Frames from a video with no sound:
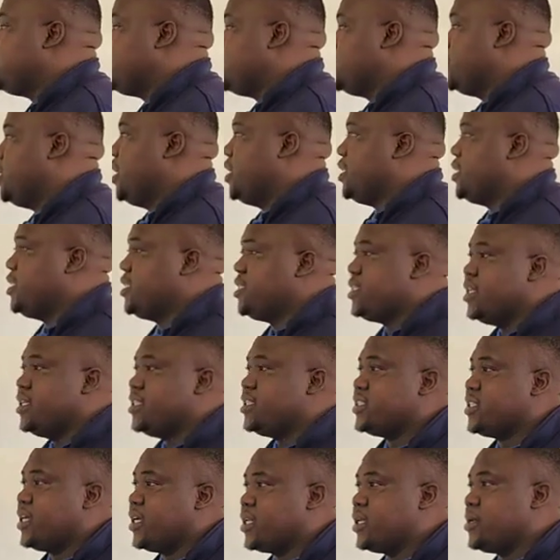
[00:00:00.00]
Ladies
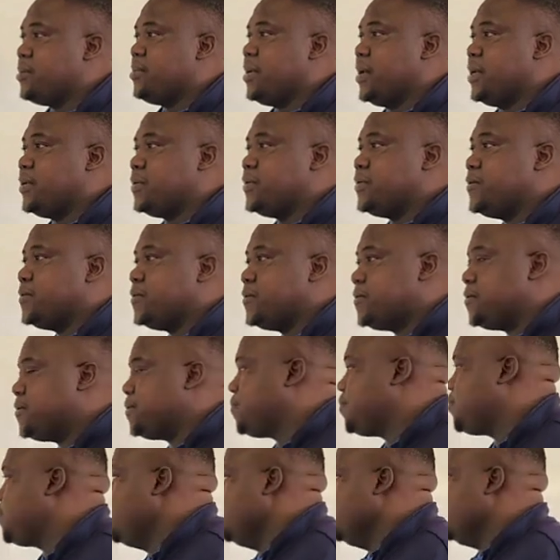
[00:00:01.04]
and gentlemen,
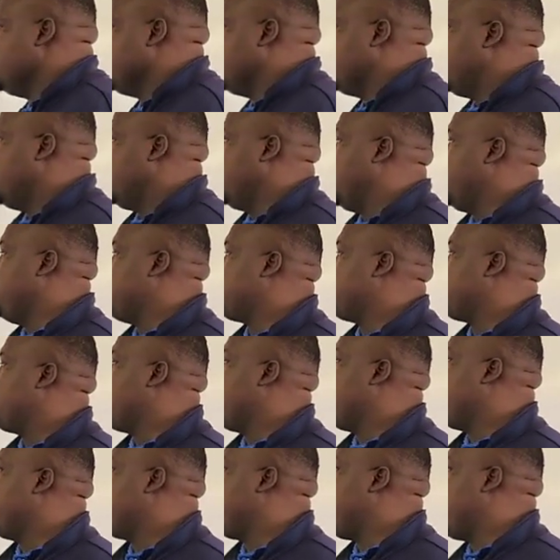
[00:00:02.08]
if
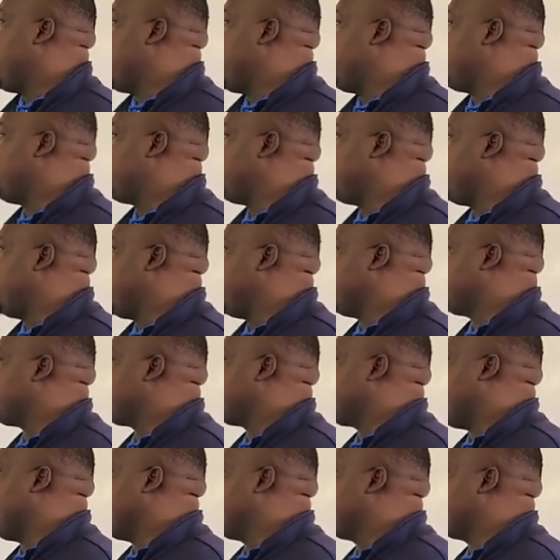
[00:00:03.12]
we have a
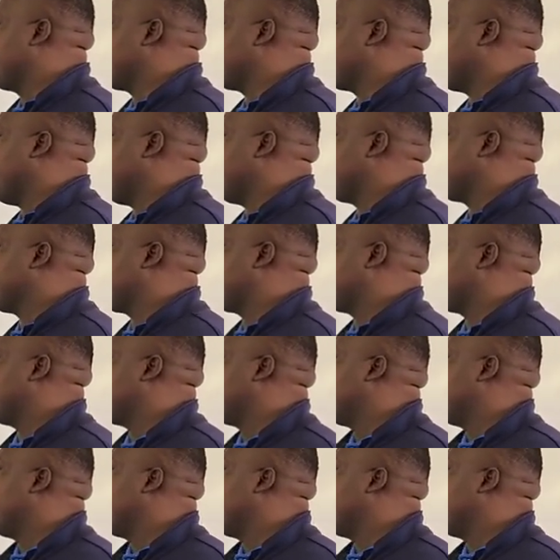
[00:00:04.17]
sound source,